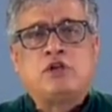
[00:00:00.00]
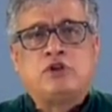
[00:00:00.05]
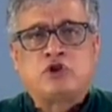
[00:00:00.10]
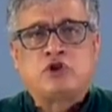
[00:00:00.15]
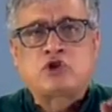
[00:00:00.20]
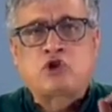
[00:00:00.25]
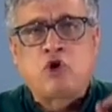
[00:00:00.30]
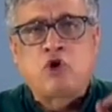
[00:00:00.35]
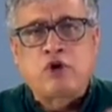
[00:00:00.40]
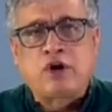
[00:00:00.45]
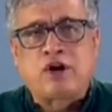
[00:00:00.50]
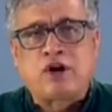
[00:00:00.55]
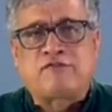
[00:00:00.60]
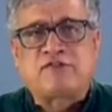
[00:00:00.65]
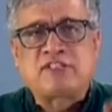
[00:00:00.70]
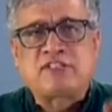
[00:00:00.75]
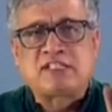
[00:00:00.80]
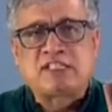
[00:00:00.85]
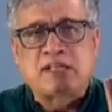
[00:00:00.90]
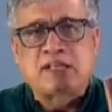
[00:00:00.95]
The slogan
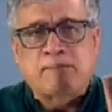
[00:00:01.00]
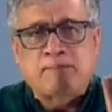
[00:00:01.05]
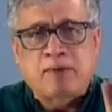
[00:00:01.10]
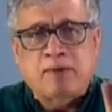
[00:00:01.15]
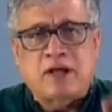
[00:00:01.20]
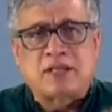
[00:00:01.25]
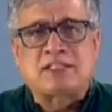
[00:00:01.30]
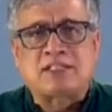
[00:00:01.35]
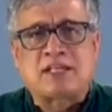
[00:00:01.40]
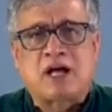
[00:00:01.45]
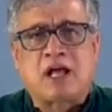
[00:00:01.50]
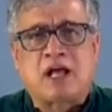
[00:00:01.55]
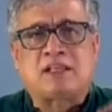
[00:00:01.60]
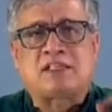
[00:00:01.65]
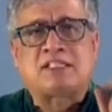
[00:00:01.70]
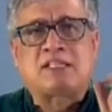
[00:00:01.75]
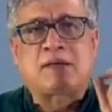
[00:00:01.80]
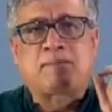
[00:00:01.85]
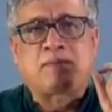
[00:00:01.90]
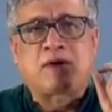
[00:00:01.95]
of Sabka
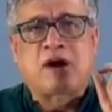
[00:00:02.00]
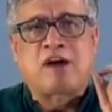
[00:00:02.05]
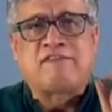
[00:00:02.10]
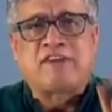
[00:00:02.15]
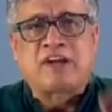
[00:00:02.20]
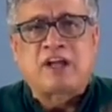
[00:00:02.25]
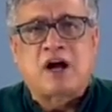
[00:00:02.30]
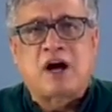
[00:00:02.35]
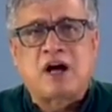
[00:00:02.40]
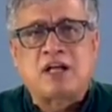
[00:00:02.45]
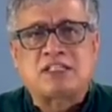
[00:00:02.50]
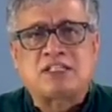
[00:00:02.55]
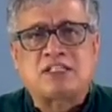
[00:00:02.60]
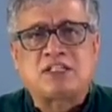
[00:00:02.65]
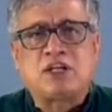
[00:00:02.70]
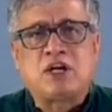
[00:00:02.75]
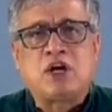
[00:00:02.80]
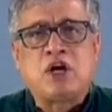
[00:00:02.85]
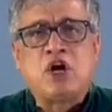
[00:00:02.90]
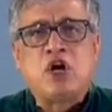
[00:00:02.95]
Saath, Sabka
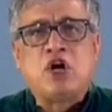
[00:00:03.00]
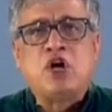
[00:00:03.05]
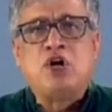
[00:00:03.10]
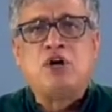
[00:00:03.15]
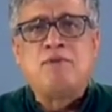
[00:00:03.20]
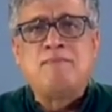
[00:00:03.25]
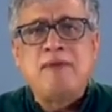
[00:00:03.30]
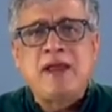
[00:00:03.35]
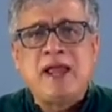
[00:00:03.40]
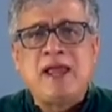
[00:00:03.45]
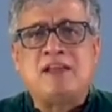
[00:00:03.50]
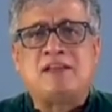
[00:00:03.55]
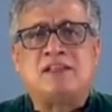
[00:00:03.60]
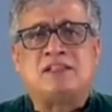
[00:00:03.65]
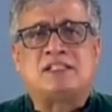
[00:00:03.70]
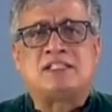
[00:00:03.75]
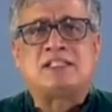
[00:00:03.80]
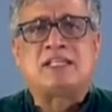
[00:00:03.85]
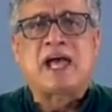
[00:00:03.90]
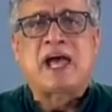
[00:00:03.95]
Vikas
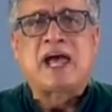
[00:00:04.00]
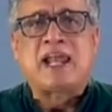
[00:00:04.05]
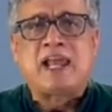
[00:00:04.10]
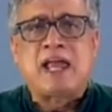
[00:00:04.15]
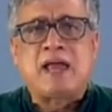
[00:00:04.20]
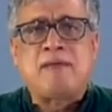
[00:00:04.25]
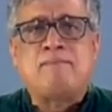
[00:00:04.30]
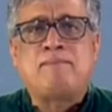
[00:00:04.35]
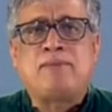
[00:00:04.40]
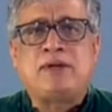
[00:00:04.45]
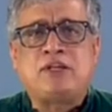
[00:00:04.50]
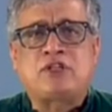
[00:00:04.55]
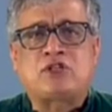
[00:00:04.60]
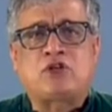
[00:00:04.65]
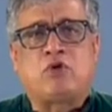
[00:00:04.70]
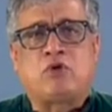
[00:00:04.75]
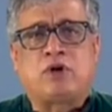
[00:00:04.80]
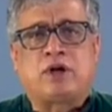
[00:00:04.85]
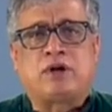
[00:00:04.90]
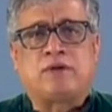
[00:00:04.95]
remains an empty
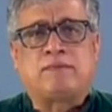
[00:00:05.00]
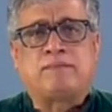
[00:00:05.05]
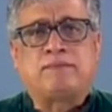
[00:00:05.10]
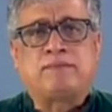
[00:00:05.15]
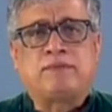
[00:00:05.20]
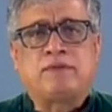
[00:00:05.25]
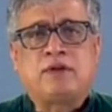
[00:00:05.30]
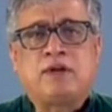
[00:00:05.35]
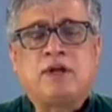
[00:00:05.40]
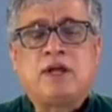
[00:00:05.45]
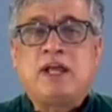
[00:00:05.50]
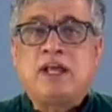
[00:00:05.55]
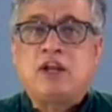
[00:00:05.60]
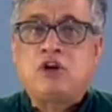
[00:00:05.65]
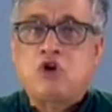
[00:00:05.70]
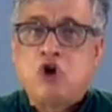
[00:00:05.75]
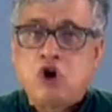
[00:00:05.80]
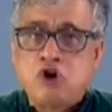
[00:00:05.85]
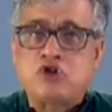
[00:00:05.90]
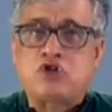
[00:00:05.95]
slogan.
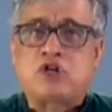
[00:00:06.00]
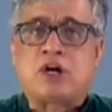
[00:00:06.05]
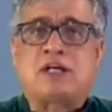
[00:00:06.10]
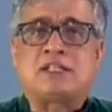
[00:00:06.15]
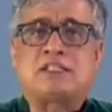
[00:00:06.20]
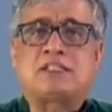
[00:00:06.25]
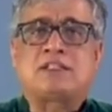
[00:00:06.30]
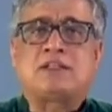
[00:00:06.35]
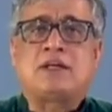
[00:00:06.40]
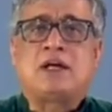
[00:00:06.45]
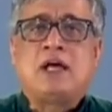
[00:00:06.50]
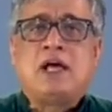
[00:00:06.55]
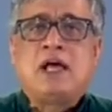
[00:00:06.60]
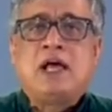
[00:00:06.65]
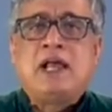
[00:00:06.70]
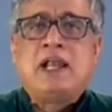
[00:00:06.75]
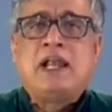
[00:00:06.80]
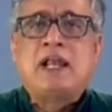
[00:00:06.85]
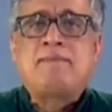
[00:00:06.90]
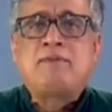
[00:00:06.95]
In contrast,
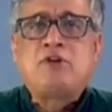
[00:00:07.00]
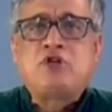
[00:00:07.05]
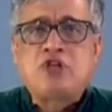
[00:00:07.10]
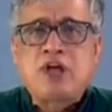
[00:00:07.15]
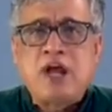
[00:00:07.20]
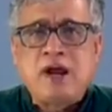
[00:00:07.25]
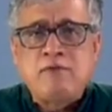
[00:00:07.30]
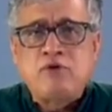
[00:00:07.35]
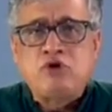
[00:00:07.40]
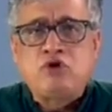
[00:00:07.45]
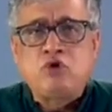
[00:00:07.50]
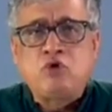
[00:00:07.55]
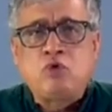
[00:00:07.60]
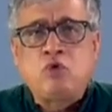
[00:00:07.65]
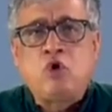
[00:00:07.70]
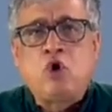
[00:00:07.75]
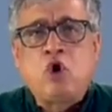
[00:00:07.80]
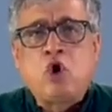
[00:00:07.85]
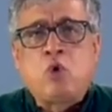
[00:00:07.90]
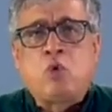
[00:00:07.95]
let me share with
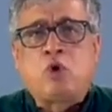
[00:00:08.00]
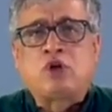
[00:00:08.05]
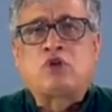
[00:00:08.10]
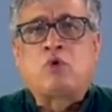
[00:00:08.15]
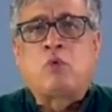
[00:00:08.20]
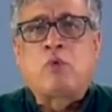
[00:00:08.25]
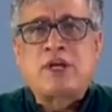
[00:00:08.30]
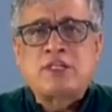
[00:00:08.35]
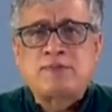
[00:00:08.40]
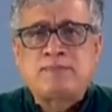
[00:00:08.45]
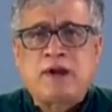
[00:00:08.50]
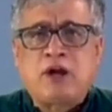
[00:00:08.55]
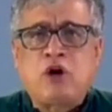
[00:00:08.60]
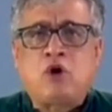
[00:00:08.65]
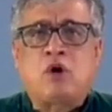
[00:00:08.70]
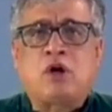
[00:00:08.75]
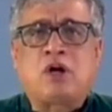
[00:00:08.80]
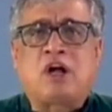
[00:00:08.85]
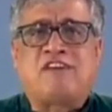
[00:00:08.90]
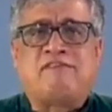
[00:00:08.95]
you what the West
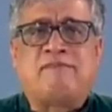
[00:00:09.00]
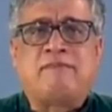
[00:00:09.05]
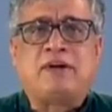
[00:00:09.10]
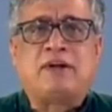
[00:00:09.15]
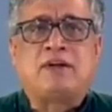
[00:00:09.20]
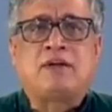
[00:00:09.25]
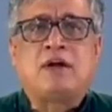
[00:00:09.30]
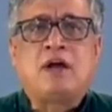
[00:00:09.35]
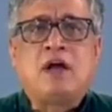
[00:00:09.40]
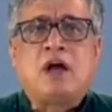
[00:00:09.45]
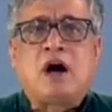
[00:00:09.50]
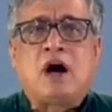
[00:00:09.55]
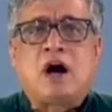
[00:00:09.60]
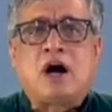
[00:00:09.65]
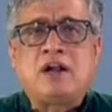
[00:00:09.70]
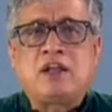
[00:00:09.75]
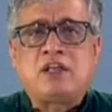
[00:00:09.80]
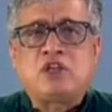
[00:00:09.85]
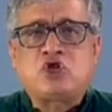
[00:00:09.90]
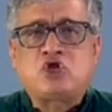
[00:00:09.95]
Bengal government
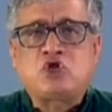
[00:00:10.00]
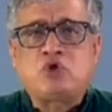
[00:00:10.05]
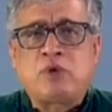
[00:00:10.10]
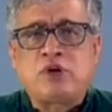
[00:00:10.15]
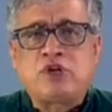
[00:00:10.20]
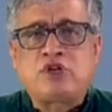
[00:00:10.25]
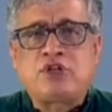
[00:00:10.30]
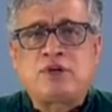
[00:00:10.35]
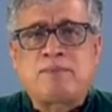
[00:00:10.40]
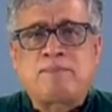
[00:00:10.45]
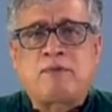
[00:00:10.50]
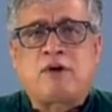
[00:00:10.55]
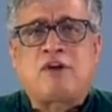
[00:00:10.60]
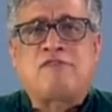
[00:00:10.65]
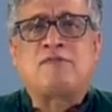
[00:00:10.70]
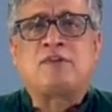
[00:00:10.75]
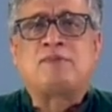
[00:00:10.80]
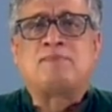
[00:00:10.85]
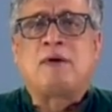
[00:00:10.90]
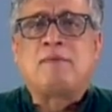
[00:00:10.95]
under the stewardship
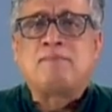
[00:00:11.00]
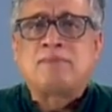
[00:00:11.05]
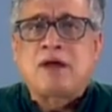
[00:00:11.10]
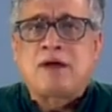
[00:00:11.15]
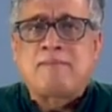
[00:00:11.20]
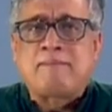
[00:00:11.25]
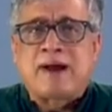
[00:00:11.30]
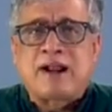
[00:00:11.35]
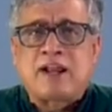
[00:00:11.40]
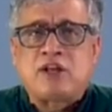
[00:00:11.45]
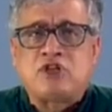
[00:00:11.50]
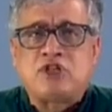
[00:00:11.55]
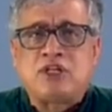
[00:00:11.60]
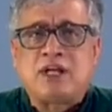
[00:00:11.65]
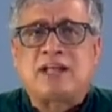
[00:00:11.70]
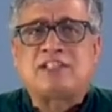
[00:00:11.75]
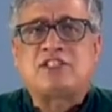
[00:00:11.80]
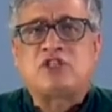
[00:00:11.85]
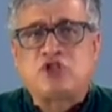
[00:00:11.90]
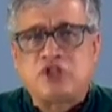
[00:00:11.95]
of Ms. Mamta
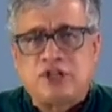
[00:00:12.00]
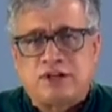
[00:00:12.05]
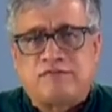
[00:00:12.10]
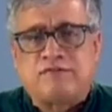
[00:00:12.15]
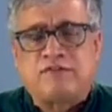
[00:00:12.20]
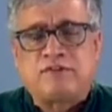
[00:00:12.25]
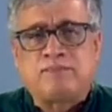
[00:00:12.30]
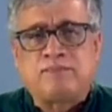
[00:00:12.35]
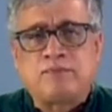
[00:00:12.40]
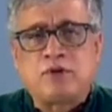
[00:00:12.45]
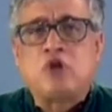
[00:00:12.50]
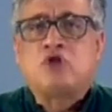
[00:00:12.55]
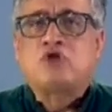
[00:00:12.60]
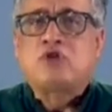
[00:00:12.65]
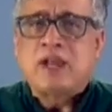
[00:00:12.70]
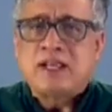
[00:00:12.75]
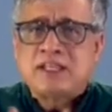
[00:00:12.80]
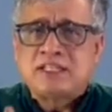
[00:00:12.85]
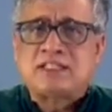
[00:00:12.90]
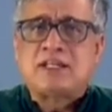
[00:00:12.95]
Banerjee has achieved.
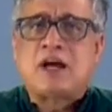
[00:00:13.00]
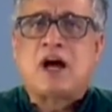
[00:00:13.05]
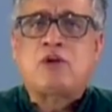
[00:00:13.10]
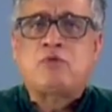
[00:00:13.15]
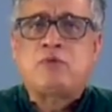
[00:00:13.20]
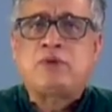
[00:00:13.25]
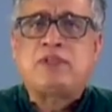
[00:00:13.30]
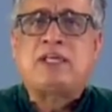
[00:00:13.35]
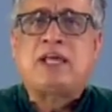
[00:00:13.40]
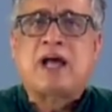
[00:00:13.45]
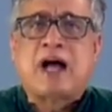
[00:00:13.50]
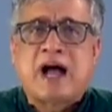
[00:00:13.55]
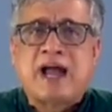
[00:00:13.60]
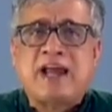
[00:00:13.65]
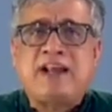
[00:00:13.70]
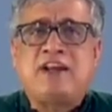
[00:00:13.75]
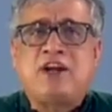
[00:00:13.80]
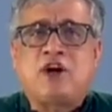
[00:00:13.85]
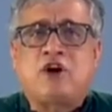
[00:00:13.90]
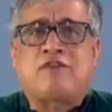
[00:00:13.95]
So let's start with the
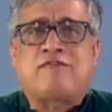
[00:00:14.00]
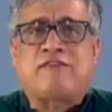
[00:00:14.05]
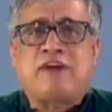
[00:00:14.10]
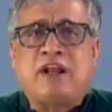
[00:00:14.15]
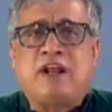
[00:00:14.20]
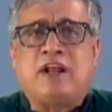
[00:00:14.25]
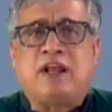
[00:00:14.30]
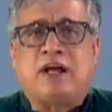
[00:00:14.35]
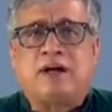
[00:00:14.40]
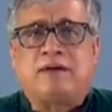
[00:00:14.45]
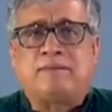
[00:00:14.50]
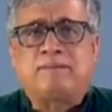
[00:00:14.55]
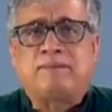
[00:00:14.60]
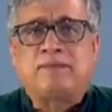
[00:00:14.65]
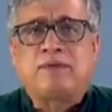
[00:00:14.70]
idea of India.